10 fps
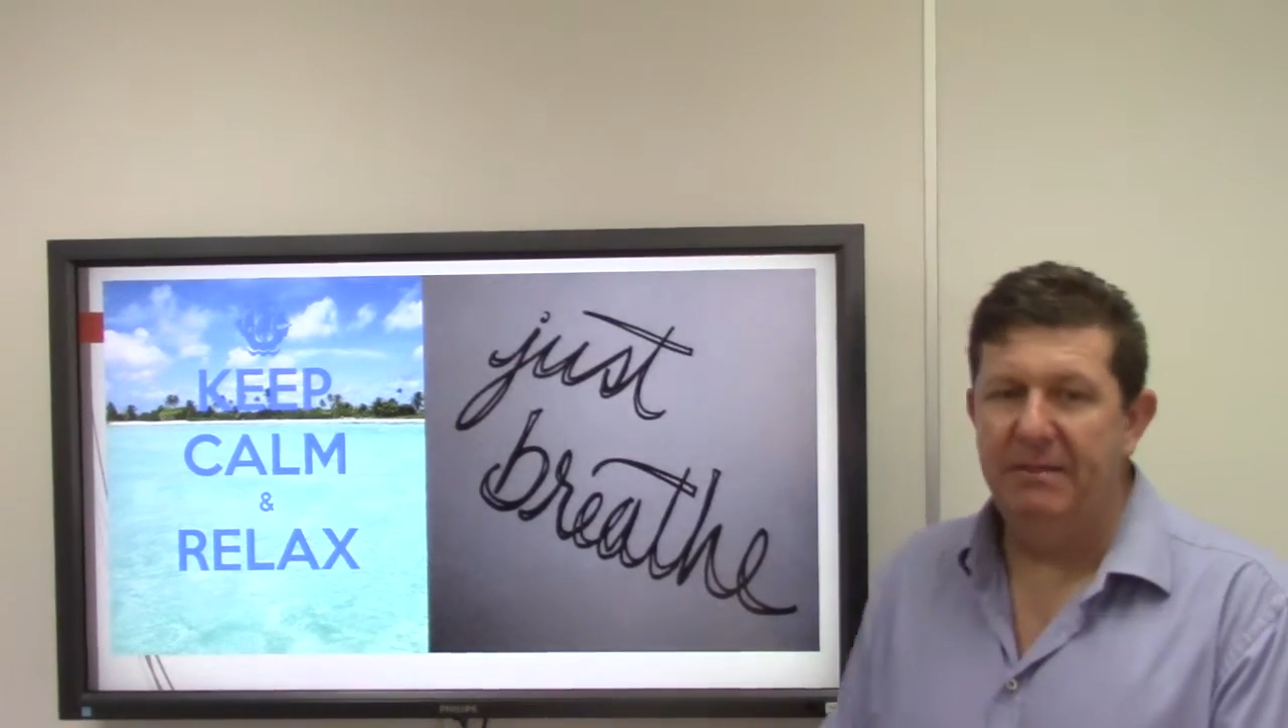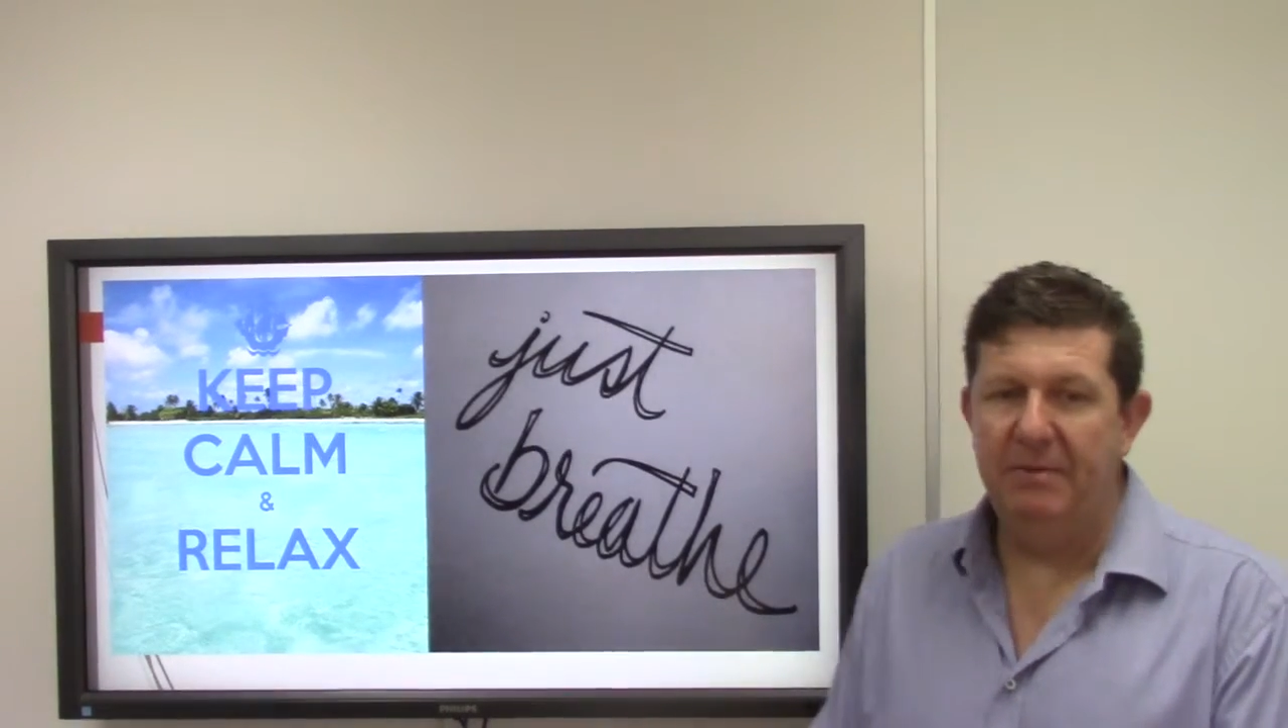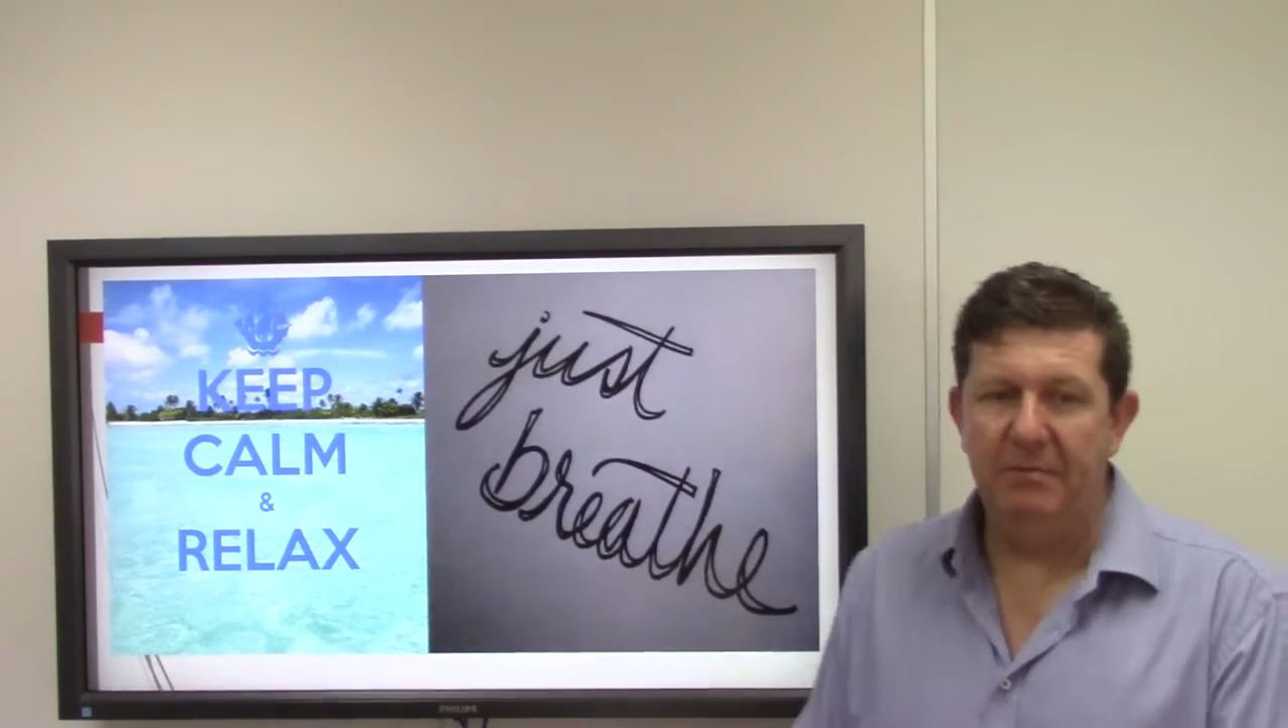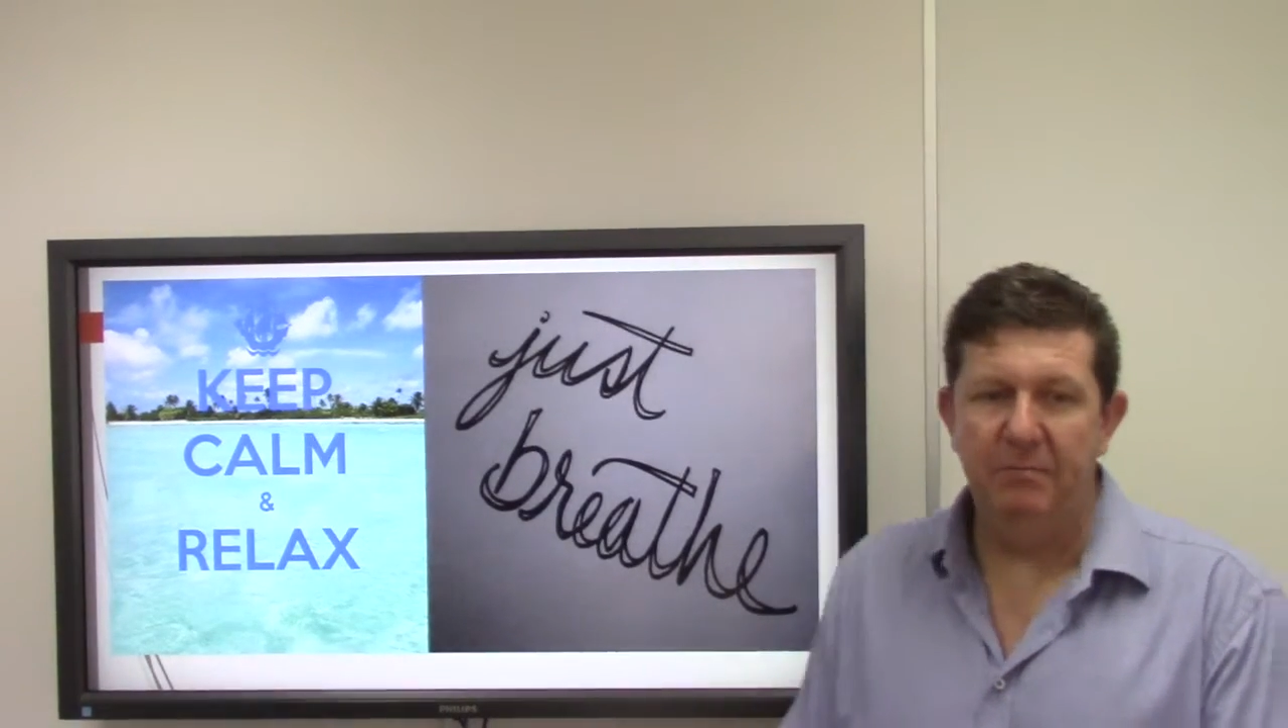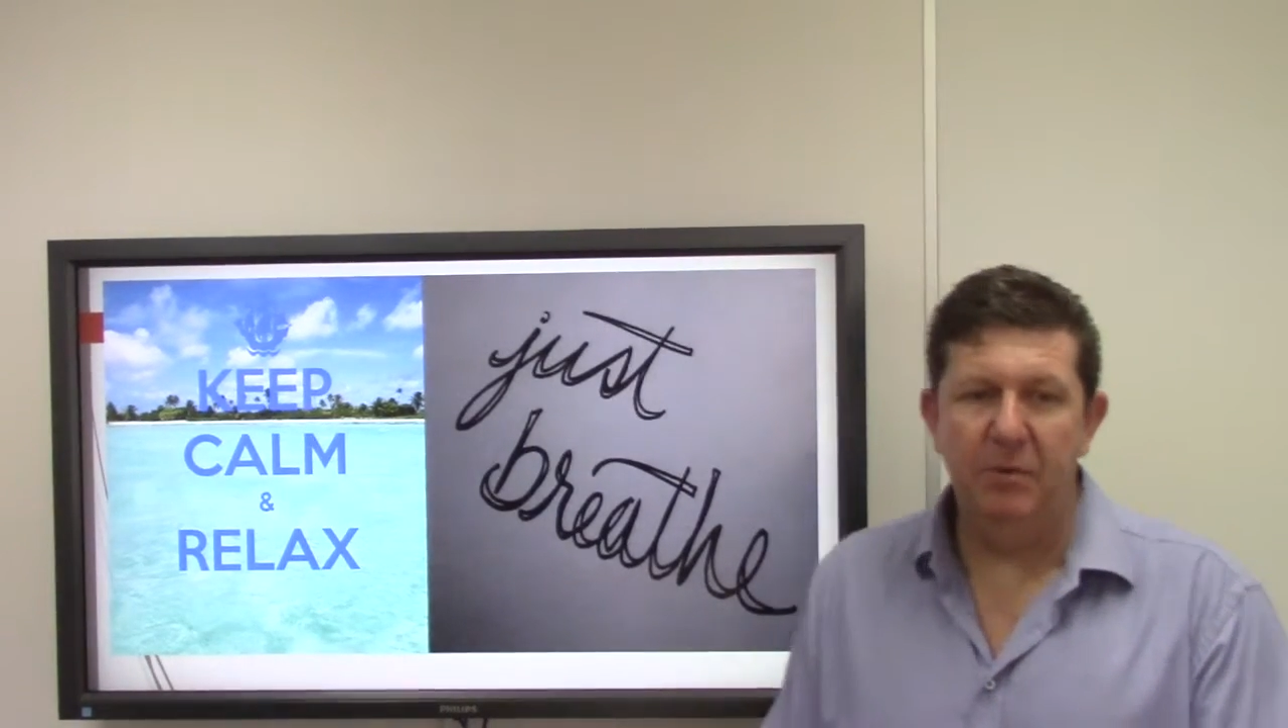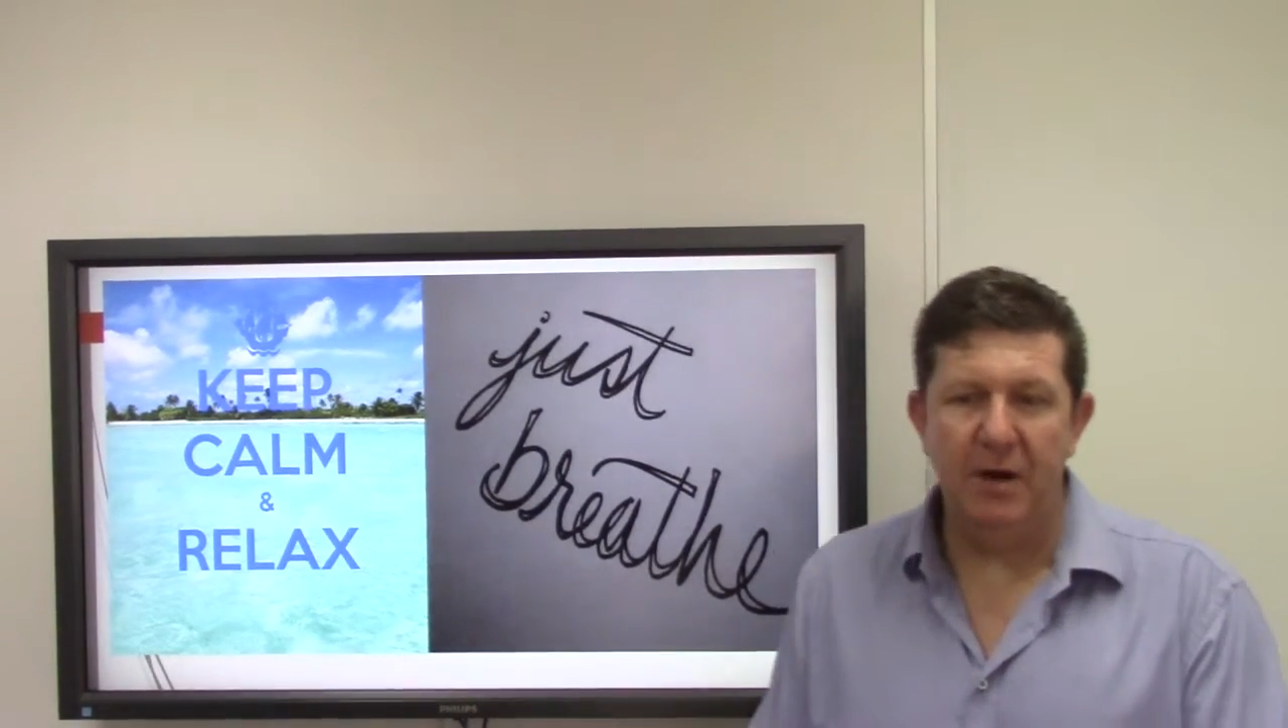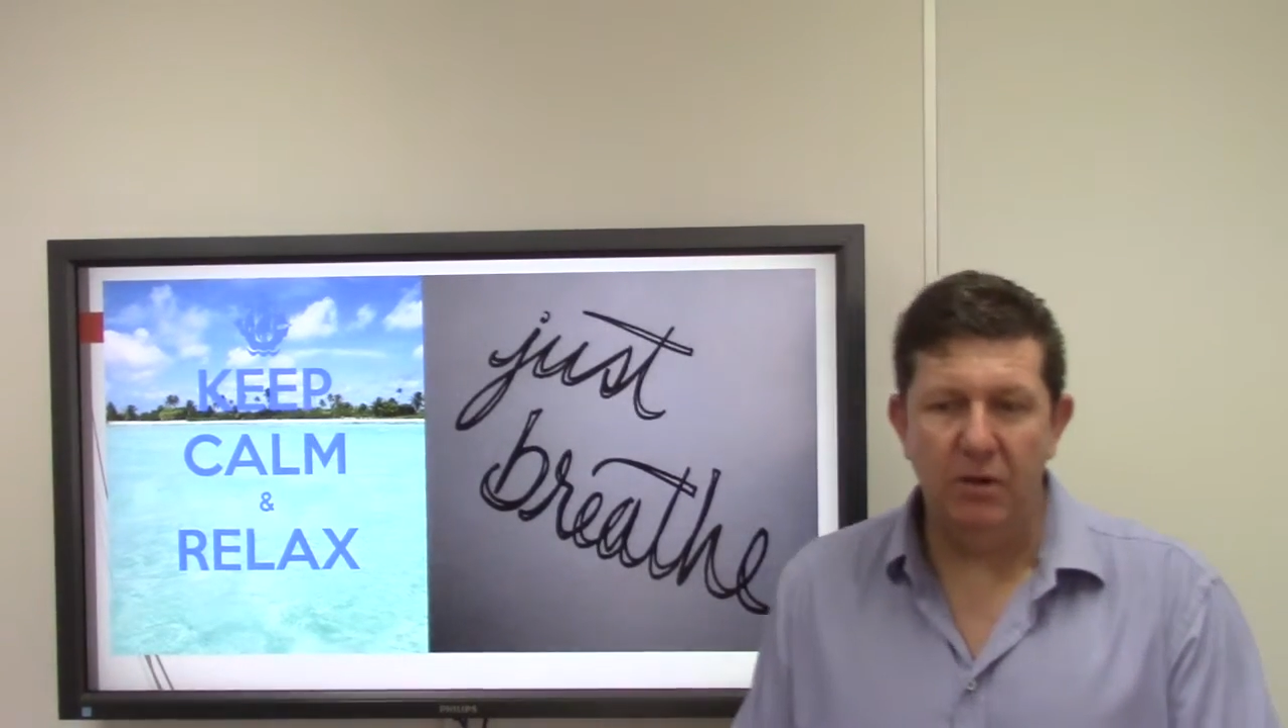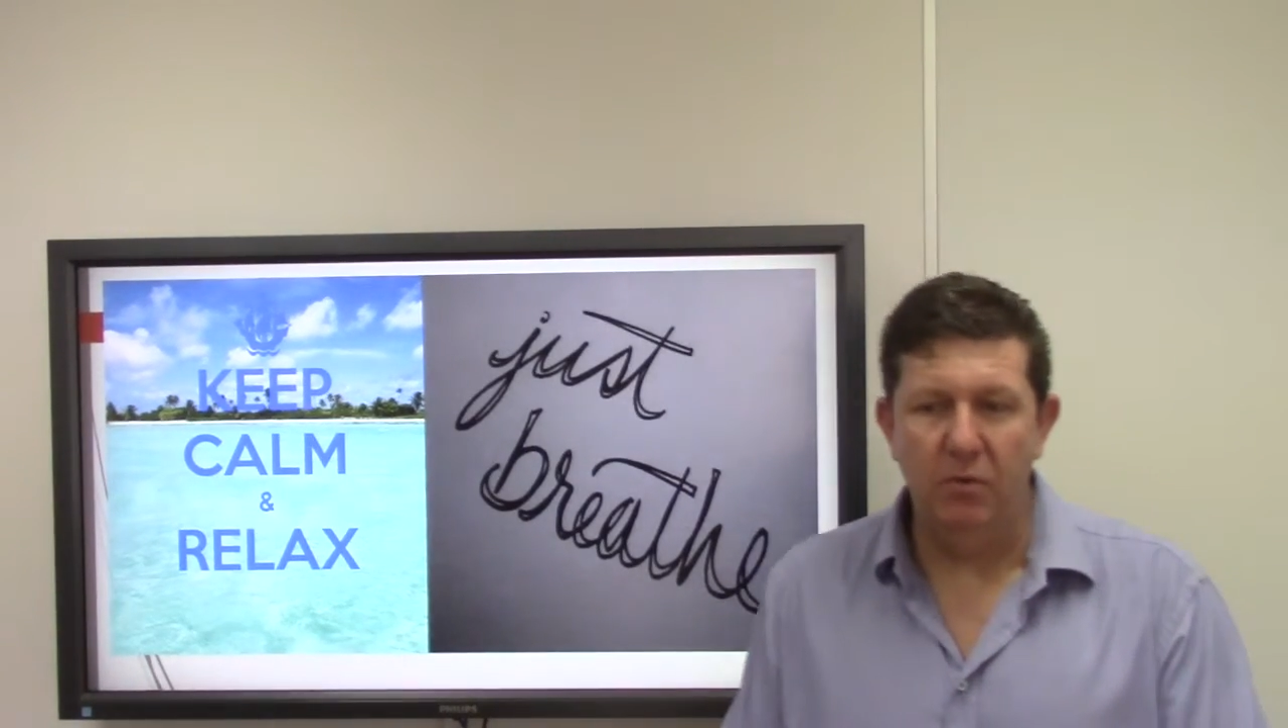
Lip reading: about Prac